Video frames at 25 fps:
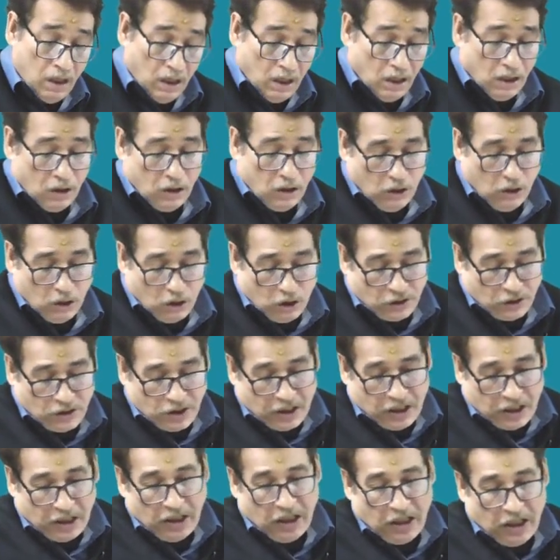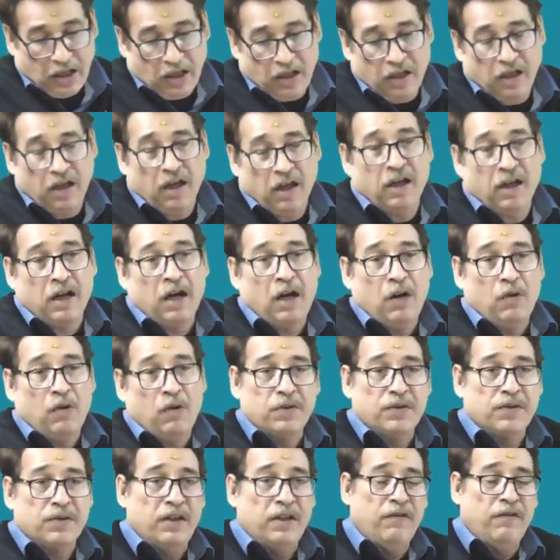logically in
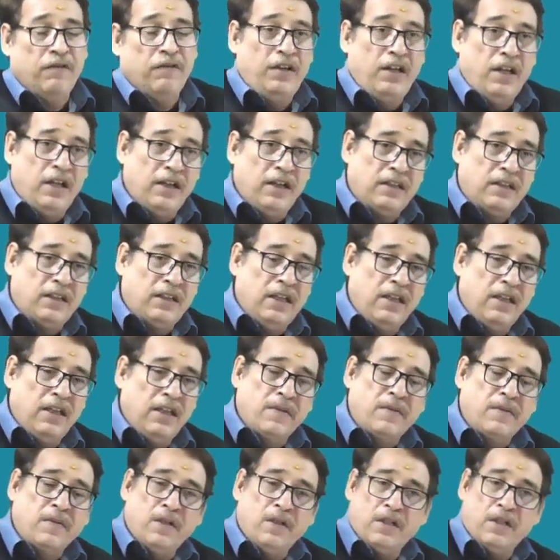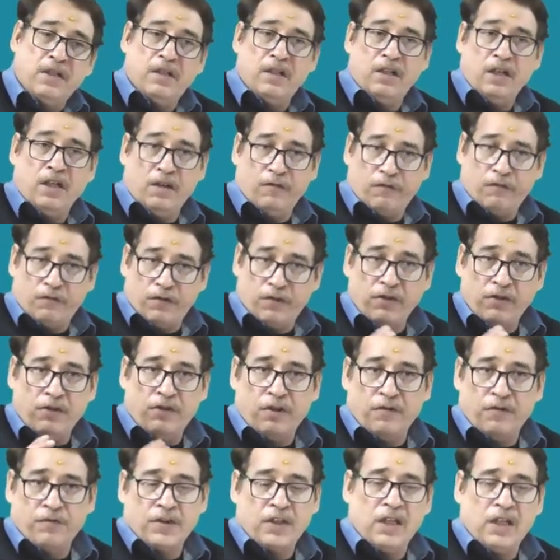accounts, if nothing is written in front
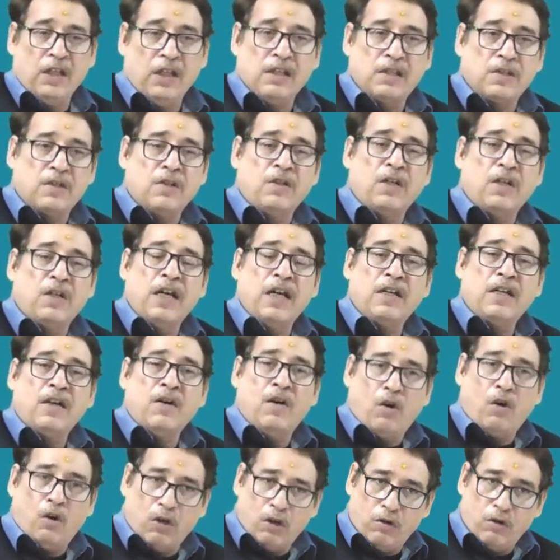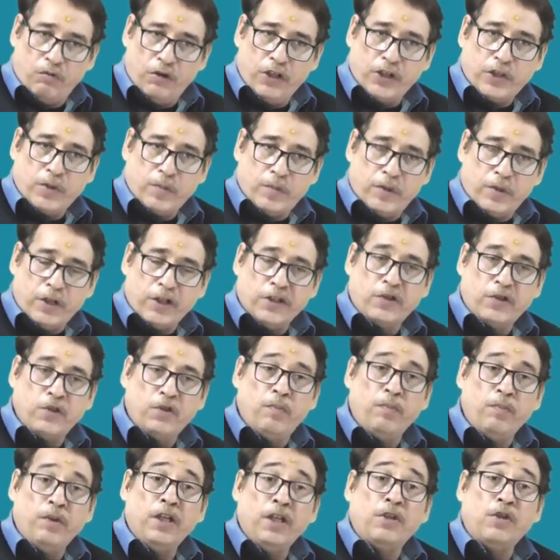of sales, debt always presume
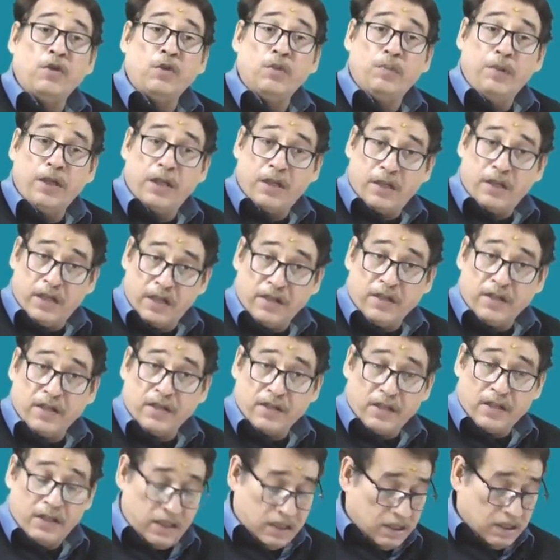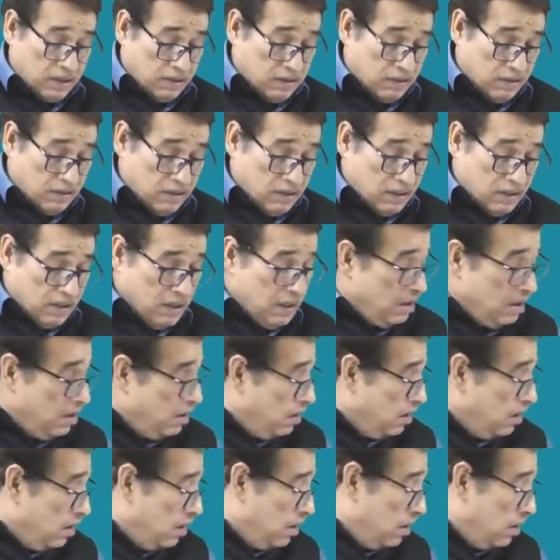it to be credit sales.
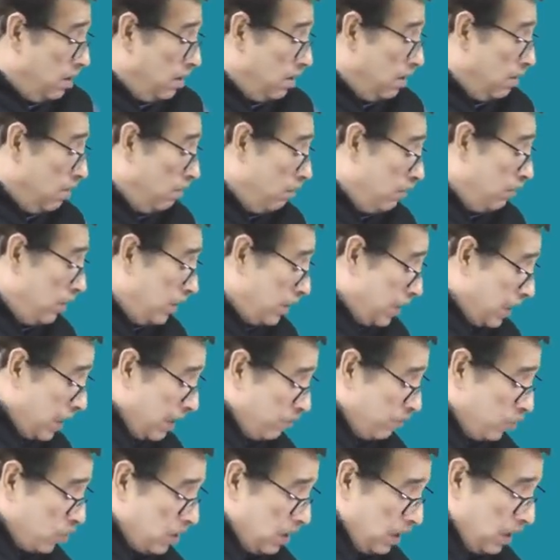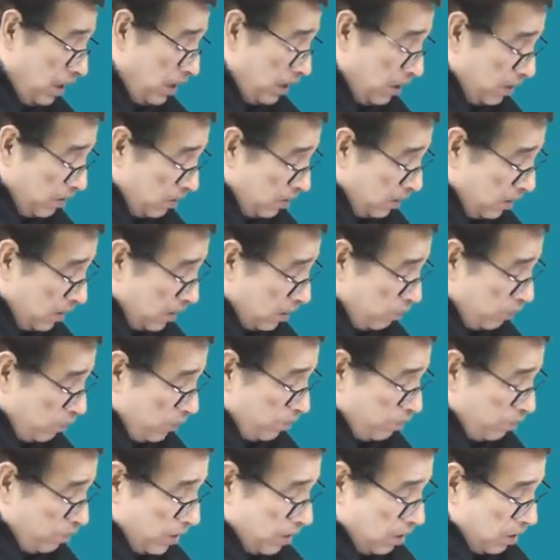What I am saying, let me
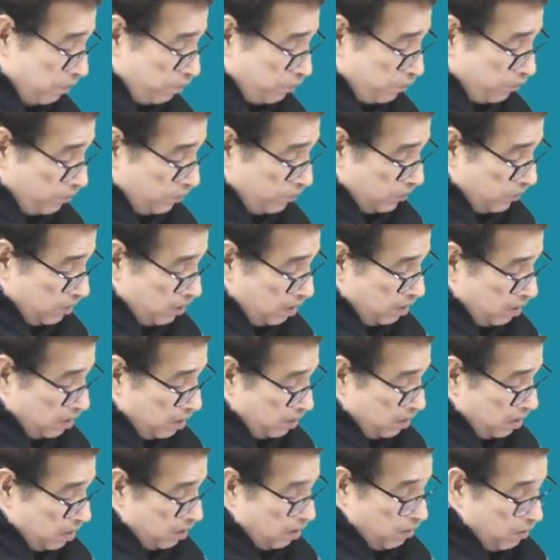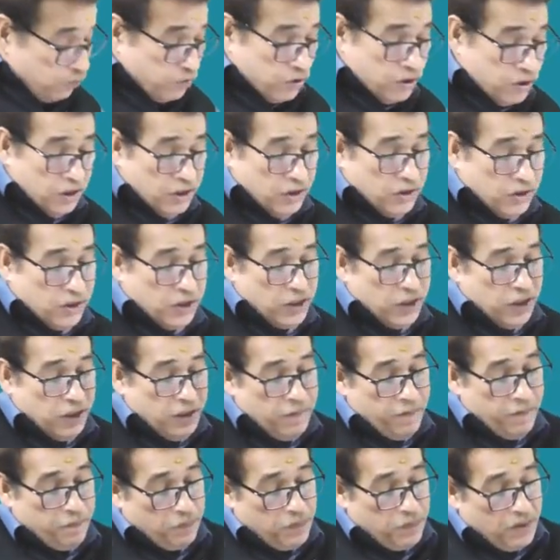pick up the rough sheet.
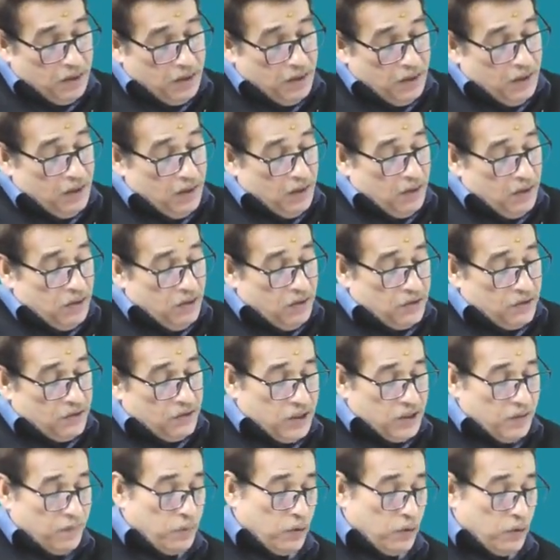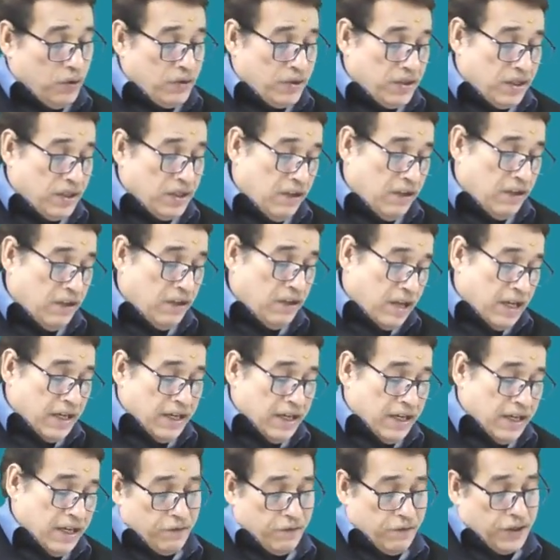Suppose if I
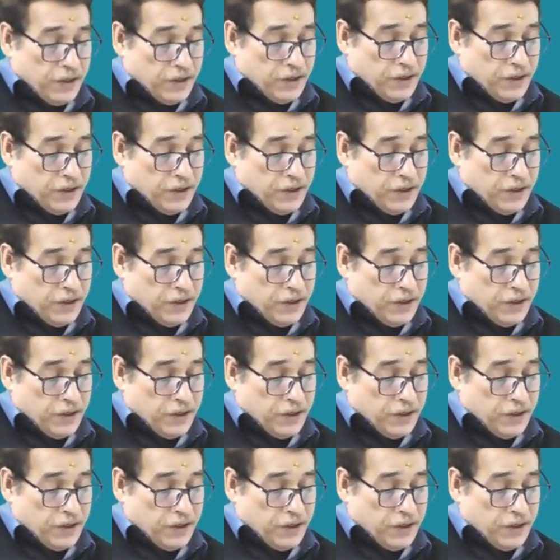have written